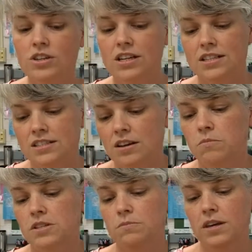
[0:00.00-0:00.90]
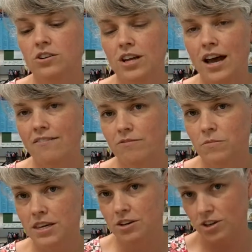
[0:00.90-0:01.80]
and in some it's better to have
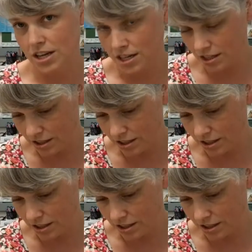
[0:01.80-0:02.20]
me create